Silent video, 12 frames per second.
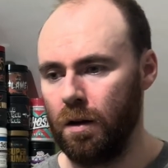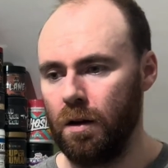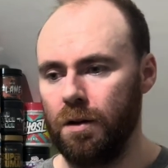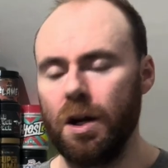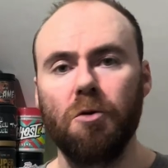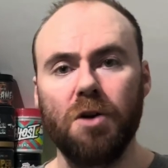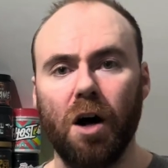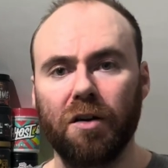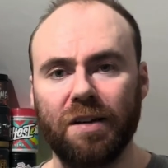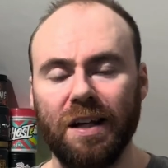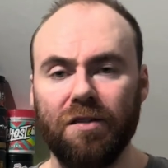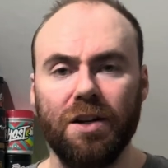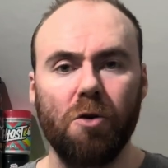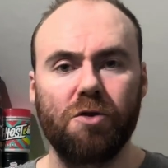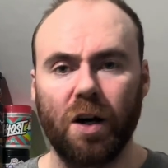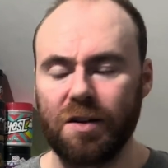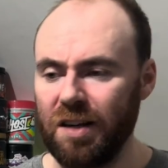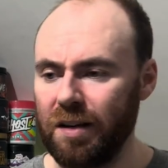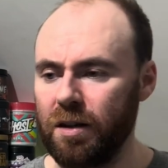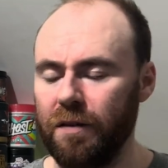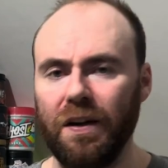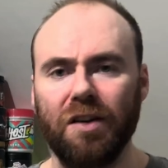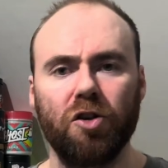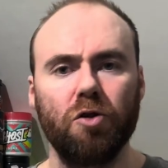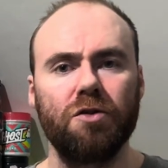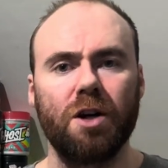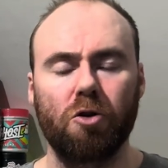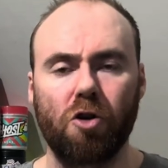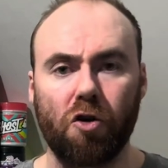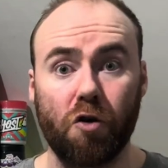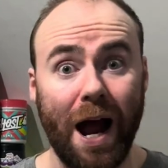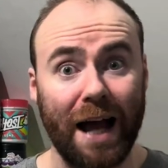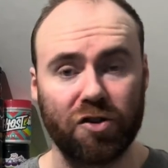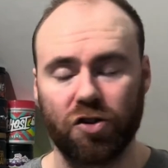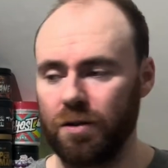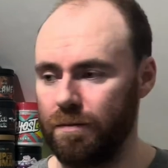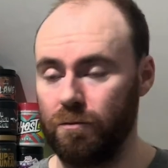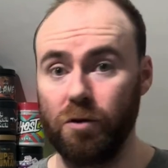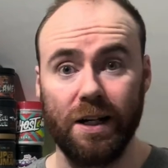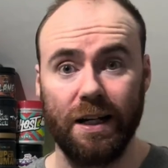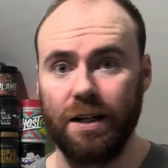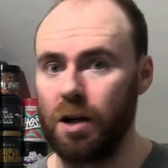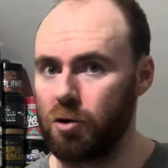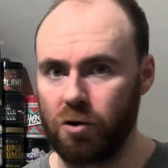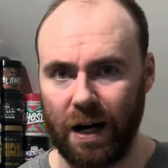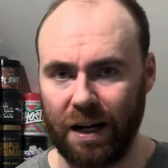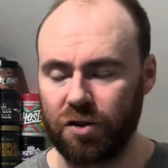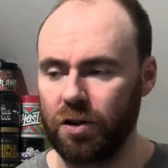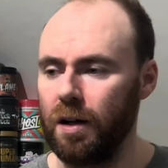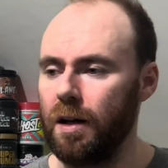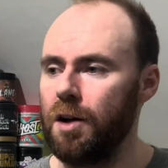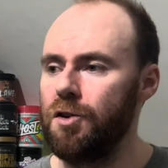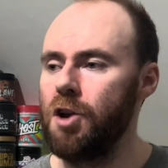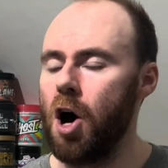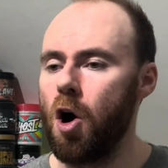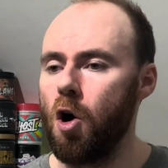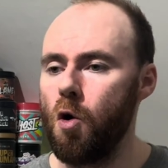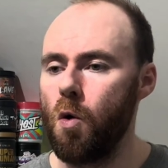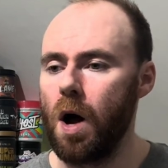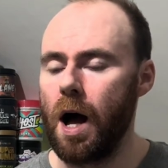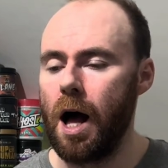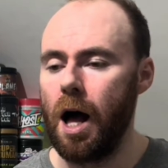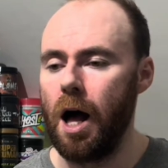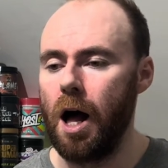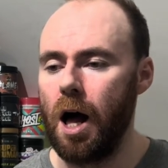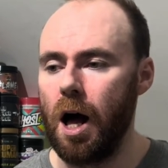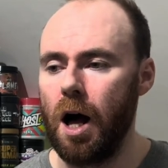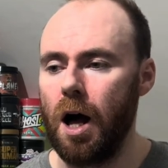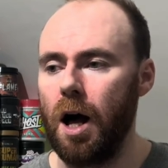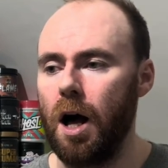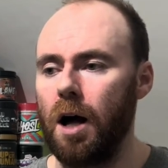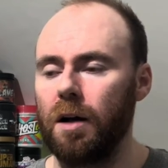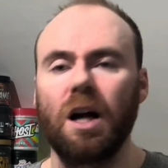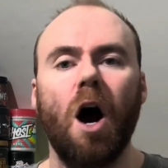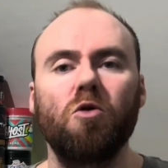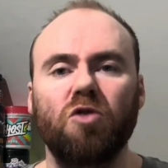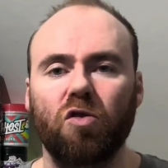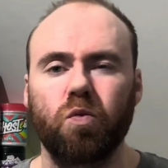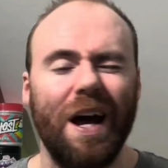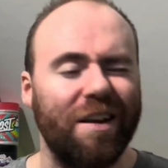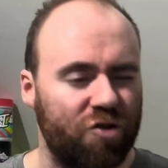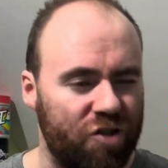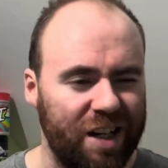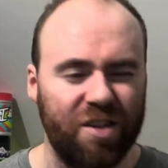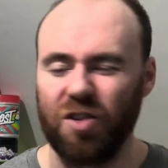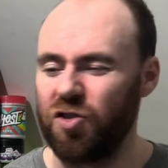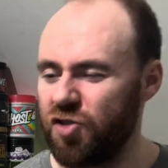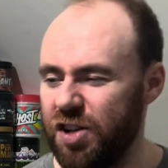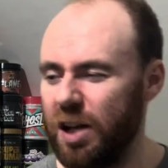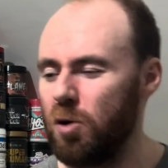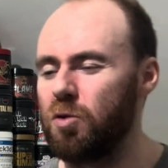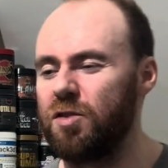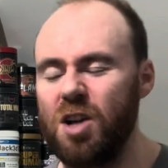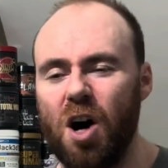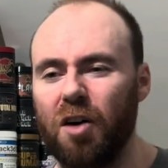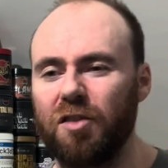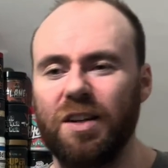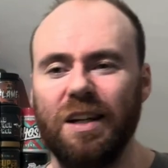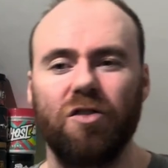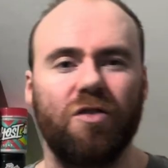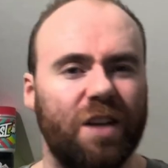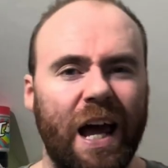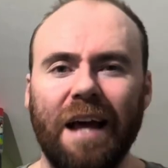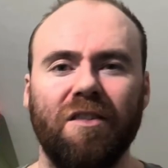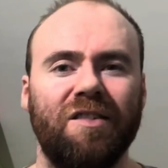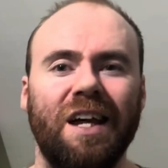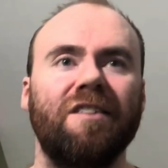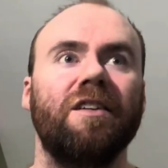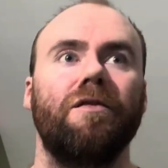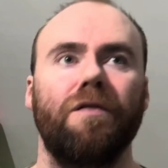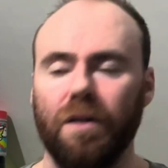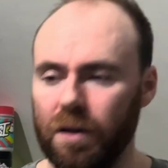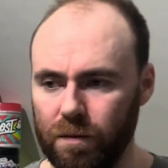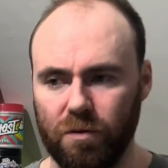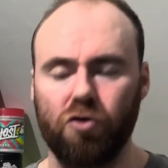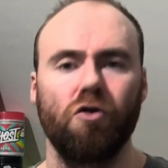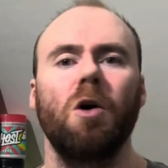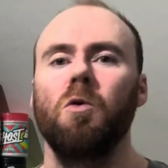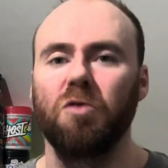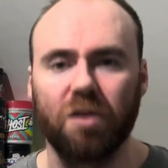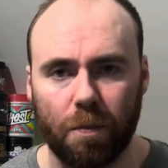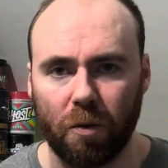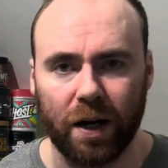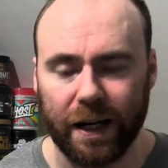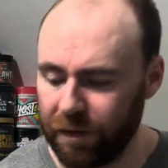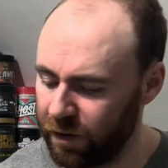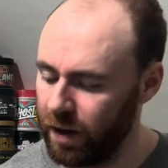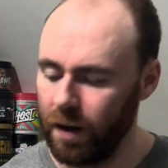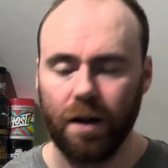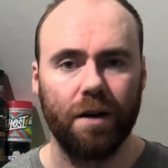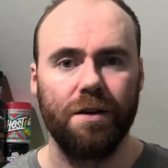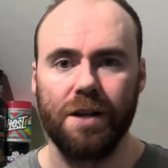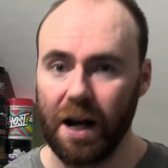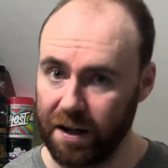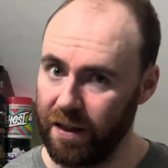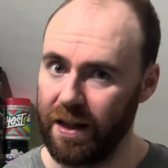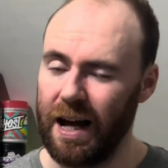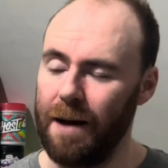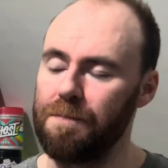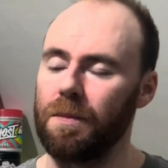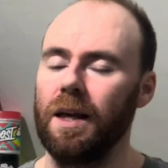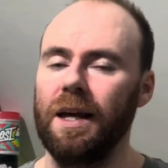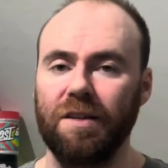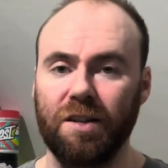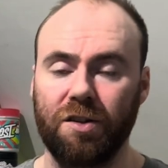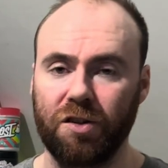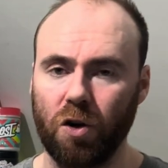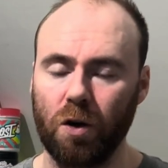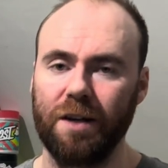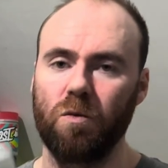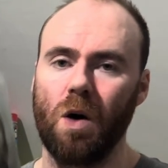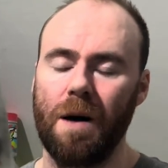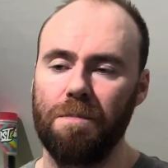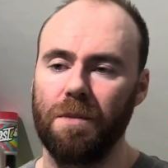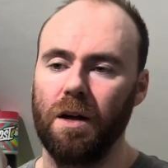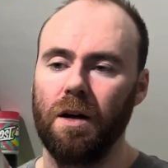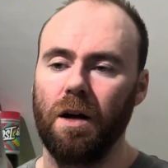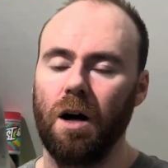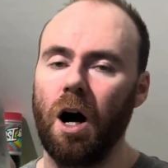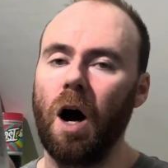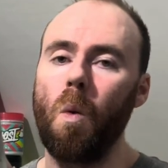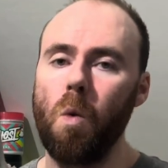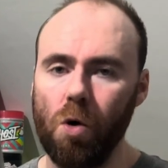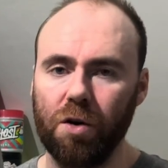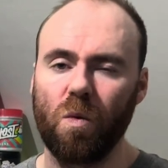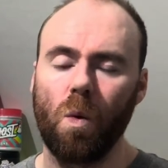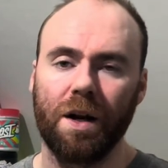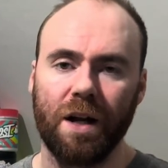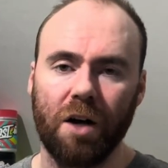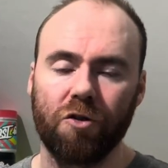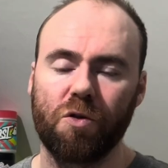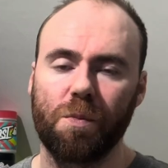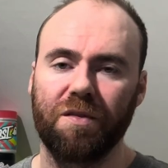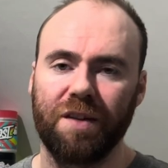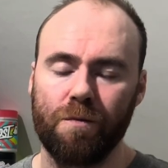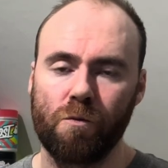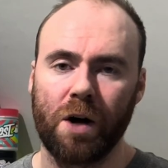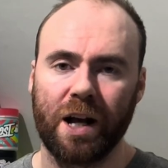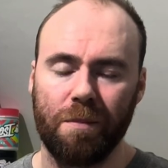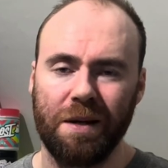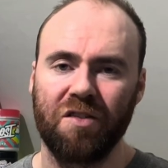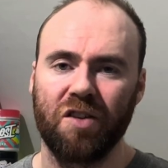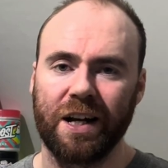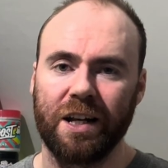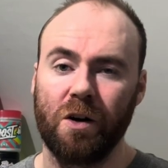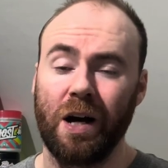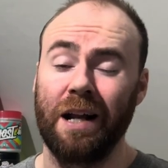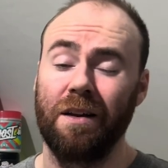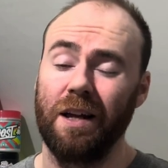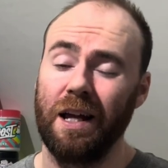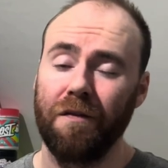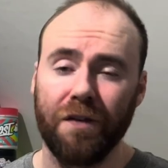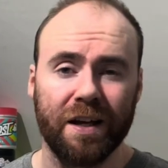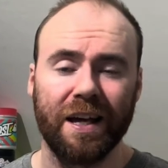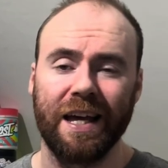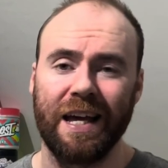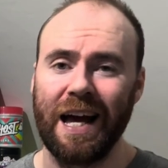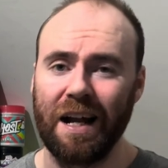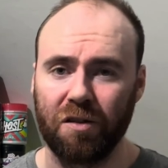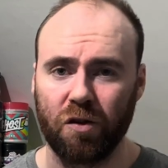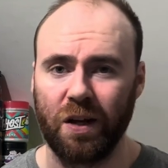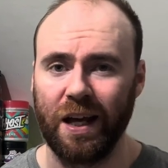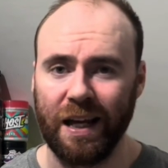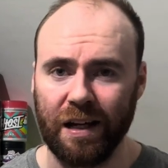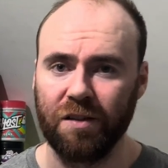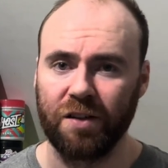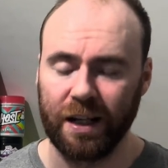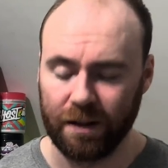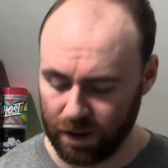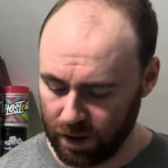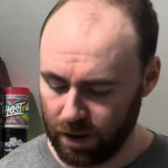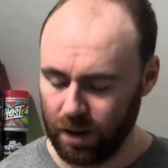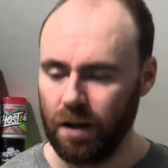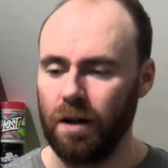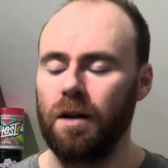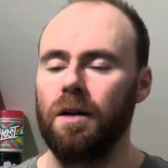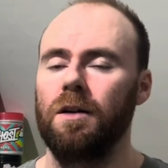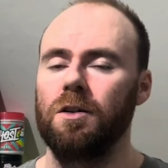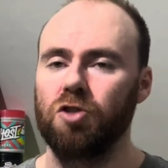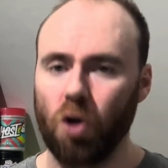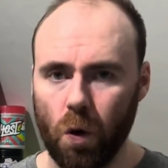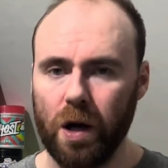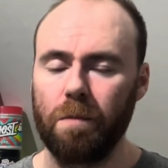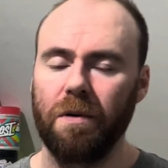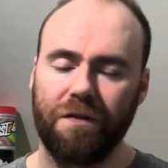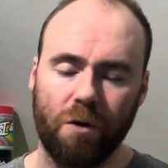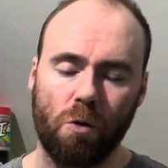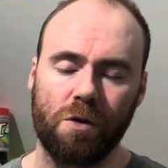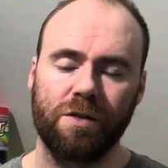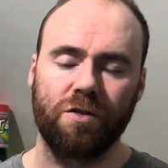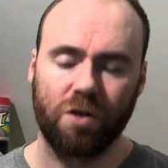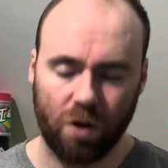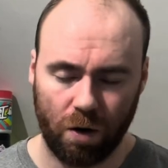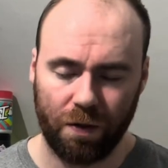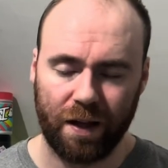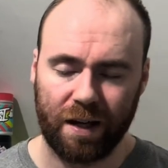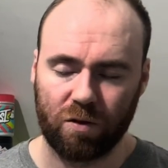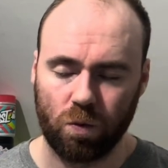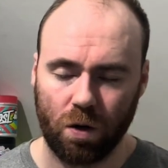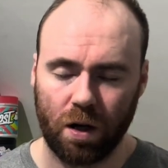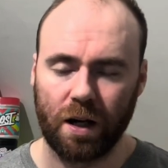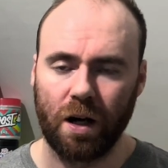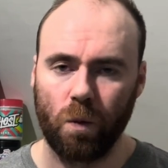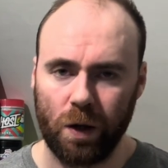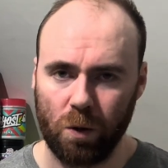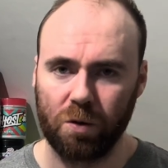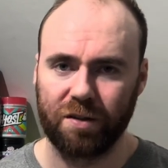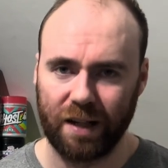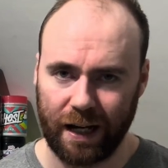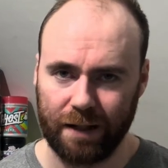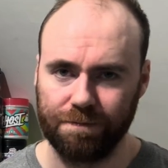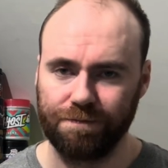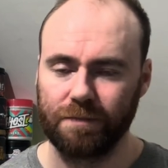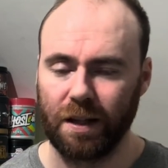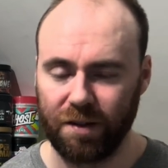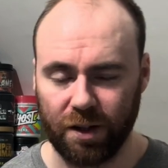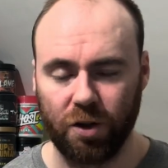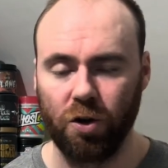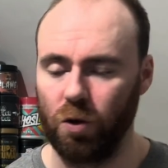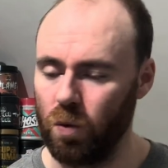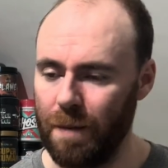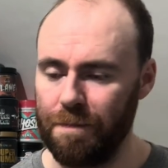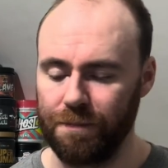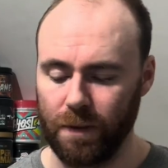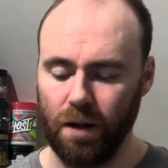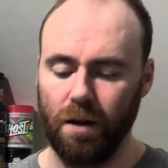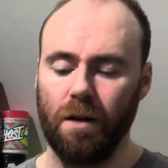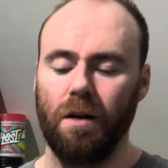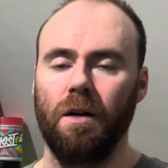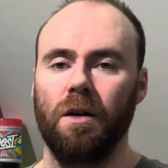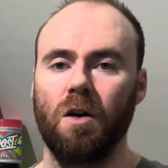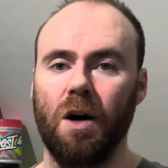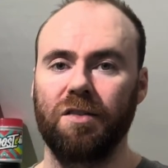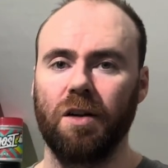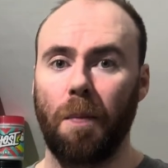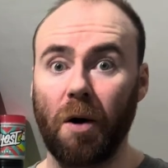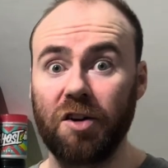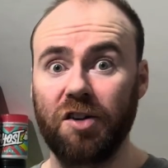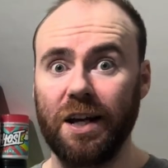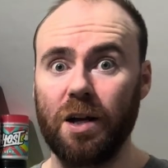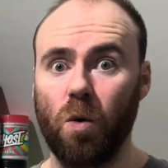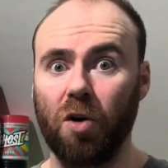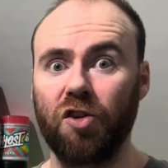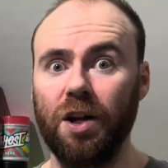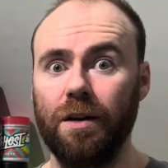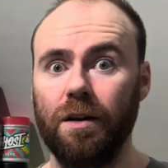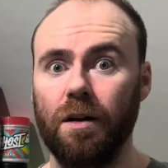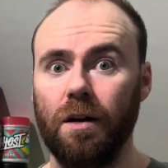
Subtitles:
No nasties, no digestive issues, no crash, really no crash. No cold sweats, jitters, chills, nasties, excessive struggles to breathe. None of that. It's a solid one. I would 100% recommend checking it out. If you can get your hands on it easy, do it before it's gone. That's what I will say. It's a good one. Guys, appreciate you watching.